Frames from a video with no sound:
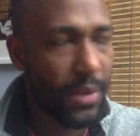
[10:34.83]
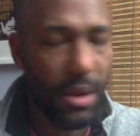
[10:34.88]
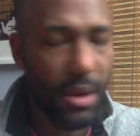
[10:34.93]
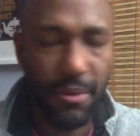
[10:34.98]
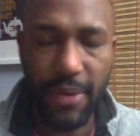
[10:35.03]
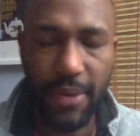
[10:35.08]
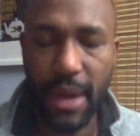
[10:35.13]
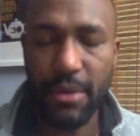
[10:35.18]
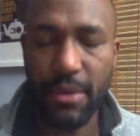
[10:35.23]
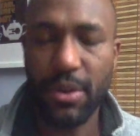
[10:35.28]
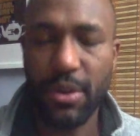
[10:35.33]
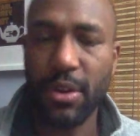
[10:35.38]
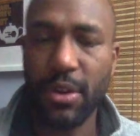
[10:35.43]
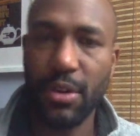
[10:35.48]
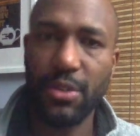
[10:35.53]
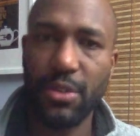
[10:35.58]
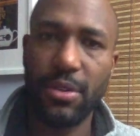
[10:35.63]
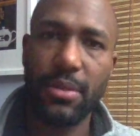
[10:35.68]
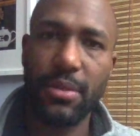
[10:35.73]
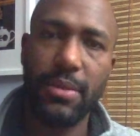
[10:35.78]

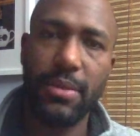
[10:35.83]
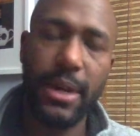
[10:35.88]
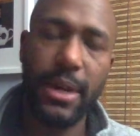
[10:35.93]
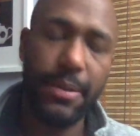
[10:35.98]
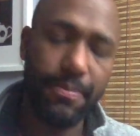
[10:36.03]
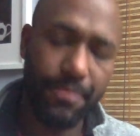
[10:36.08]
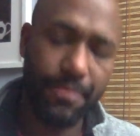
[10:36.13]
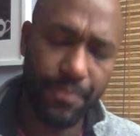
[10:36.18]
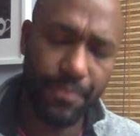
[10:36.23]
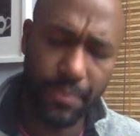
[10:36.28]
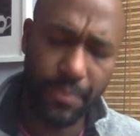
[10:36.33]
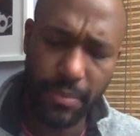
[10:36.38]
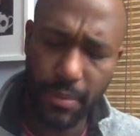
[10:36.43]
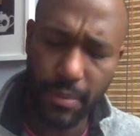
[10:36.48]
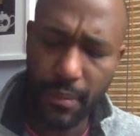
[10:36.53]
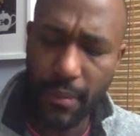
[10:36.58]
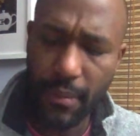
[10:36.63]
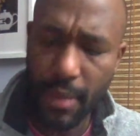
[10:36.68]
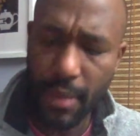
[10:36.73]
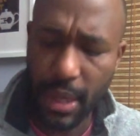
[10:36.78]
agriculture, right?
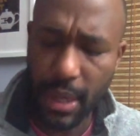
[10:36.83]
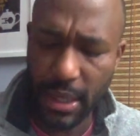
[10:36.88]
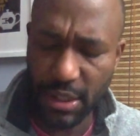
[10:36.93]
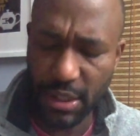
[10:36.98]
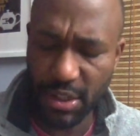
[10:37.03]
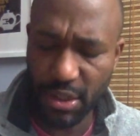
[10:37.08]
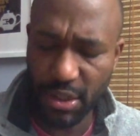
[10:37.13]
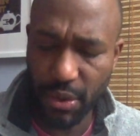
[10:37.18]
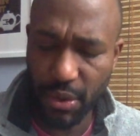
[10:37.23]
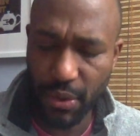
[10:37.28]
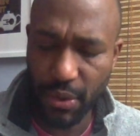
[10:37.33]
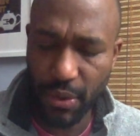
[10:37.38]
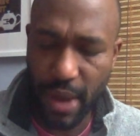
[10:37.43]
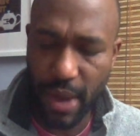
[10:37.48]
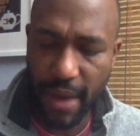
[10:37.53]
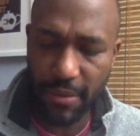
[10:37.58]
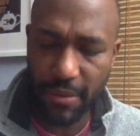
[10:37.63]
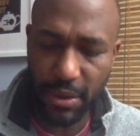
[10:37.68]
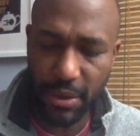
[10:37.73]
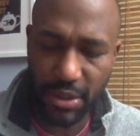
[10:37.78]
And so you
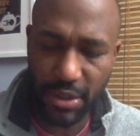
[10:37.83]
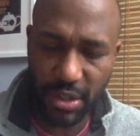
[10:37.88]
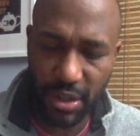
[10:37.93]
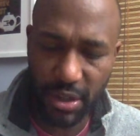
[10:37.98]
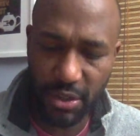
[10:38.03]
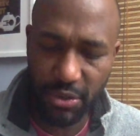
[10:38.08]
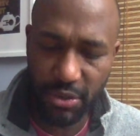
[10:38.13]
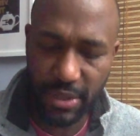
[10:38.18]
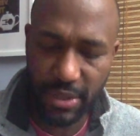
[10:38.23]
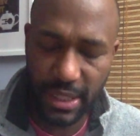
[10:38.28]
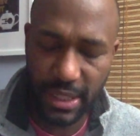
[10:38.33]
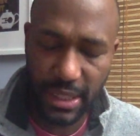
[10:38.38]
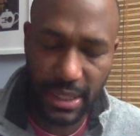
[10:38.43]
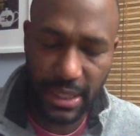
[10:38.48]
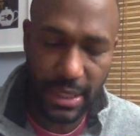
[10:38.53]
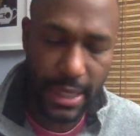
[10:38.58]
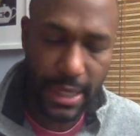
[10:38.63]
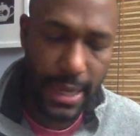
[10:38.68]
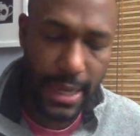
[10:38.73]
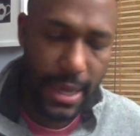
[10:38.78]
have those
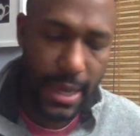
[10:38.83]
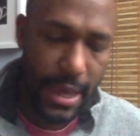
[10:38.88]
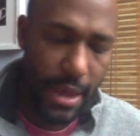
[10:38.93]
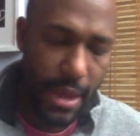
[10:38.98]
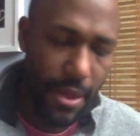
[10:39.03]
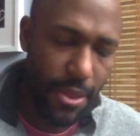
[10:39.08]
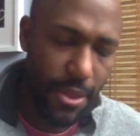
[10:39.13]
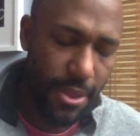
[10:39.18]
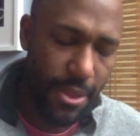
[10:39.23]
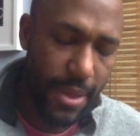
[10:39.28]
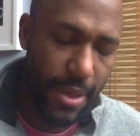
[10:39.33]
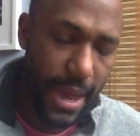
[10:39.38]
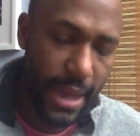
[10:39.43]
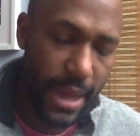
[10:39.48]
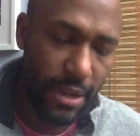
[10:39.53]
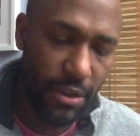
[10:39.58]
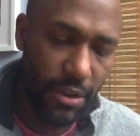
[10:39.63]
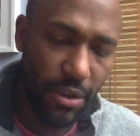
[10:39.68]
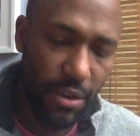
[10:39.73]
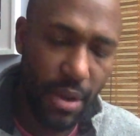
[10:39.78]
countries
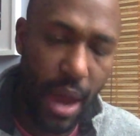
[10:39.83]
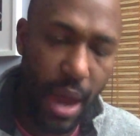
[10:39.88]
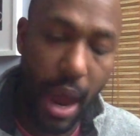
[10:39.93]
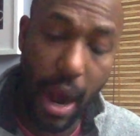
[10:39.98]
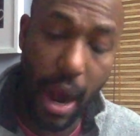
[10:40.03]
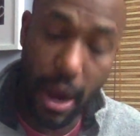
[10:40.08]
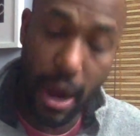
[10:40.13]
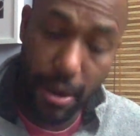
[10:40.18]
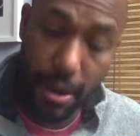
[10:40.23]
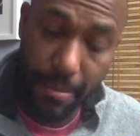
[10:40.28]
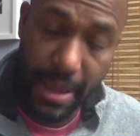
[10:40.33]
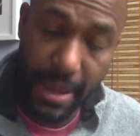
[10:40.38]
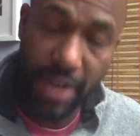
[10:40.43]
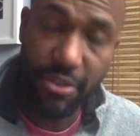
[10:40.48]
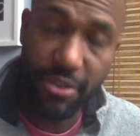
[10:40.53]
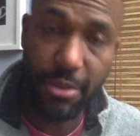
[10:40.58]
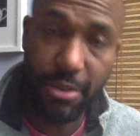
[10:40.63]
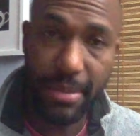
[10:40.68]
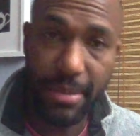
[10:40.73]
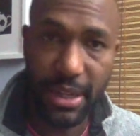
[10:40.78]
that are
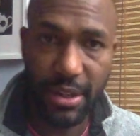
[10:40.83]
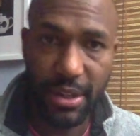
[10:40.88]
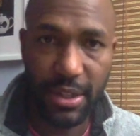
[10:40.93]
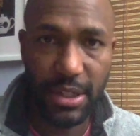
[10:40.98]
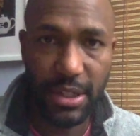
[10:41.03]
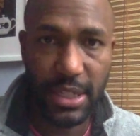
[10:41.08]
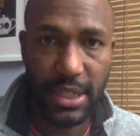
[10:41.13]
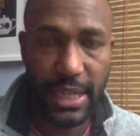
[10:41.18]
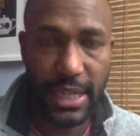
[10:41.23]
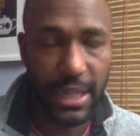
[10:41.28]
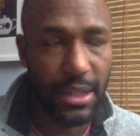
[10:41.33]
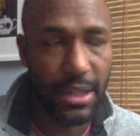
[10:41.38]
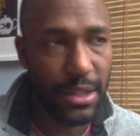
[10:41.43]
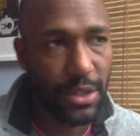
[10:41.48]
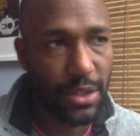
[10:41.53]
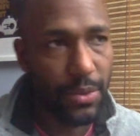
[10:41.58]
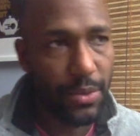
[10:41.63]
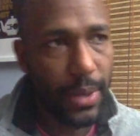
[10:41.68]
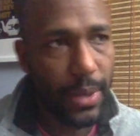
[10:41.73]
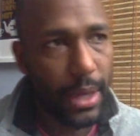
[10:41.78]
major emitters, India
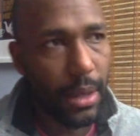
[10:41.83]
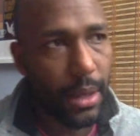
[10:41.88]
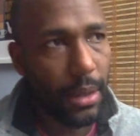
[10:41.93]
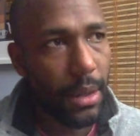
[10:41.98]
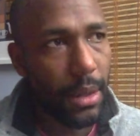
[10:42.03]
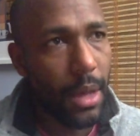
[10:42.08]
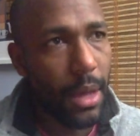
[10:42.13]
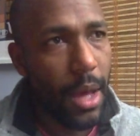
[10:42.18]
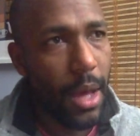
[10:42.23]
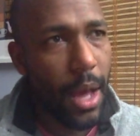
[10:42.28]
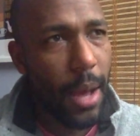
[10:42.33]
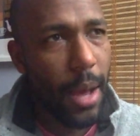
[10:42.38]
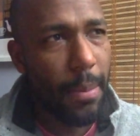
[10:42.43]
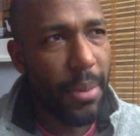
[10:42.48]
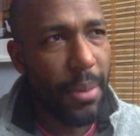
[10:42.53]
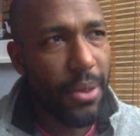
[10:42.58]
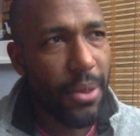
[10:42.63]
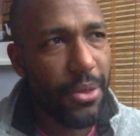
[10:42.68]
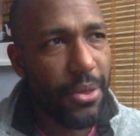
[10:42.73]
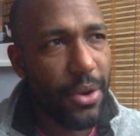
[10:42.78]
as well,
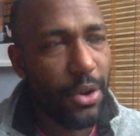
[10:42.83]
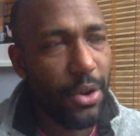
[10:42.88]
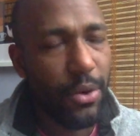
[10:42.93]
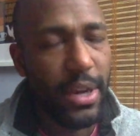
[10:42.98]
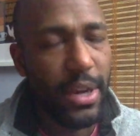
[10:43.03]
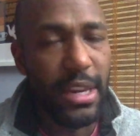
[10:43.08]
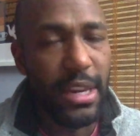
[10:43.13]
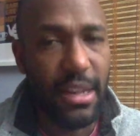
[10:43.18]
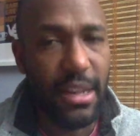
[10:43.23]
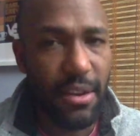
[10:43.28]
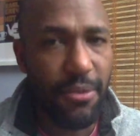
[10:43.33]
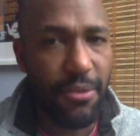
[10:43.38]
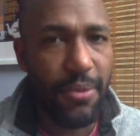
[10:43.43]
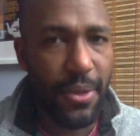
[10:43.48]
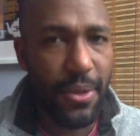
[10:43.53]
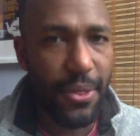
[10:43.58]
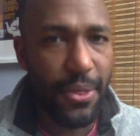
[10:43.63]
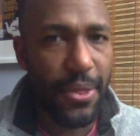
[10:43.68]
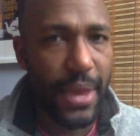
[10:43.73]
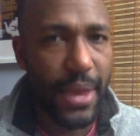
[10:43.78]
but they're doing
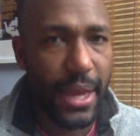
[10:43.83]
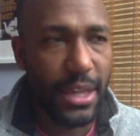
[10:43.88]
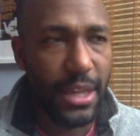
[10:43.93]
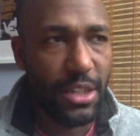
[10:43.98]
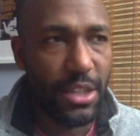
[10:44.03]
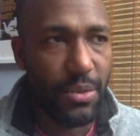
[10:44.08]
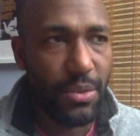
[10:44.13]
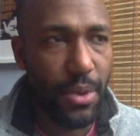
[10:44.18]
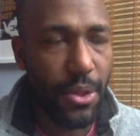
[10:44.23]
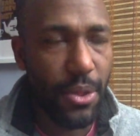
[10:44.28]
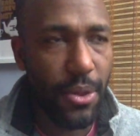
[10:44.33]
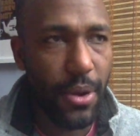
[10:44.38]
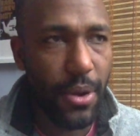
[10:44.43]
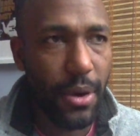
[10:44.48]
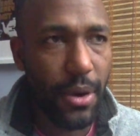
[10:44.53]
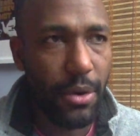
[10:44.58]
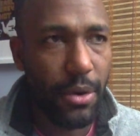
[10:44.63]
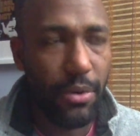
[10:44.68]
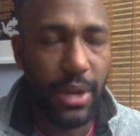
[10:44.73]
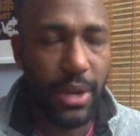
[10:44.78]
different things with
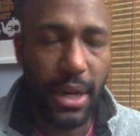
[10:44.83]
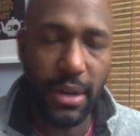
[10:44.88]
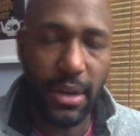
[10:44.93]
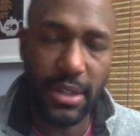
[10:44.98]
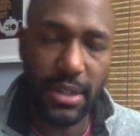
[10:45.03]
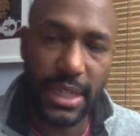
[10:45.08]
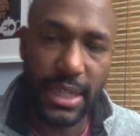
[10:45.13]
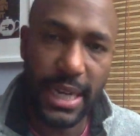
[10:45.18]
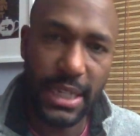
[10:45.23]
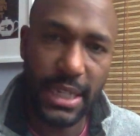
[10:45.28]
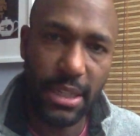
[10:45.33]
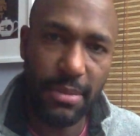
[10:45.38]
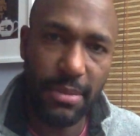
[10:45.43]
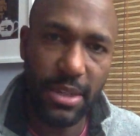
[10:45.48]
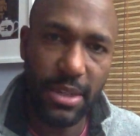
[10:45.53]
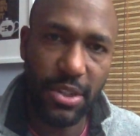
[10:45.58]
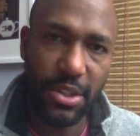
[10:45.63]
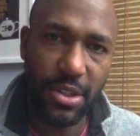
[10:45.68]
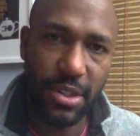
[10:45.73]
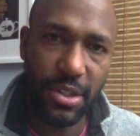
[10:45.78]
their greenhouse gas
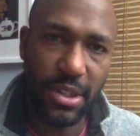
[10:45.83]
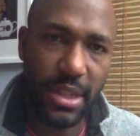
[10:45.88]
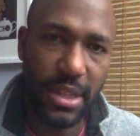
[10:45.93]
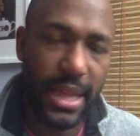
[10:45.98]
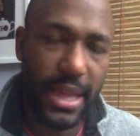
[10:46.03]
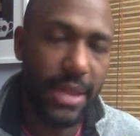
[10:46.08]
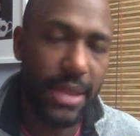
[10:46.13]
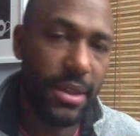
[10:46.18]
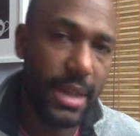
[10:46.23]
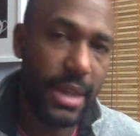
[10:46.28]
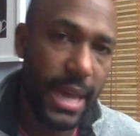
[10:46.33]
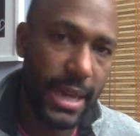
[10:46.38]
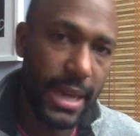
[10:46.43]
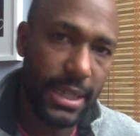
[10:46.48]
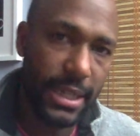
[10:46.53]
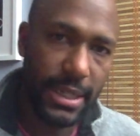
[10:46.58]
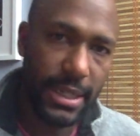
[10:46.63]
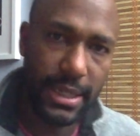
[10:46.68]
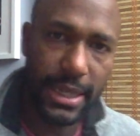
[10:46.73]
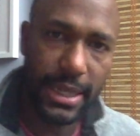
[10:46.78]
emissions than the
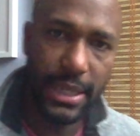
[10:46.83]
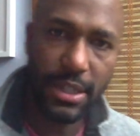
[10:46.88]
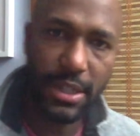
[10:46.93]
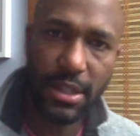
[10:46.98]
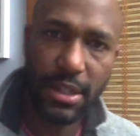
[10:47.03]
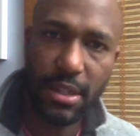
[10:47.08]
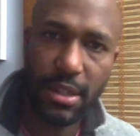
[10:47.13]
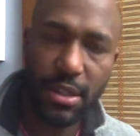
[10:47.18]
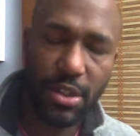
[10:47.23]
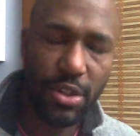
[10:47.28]
United States.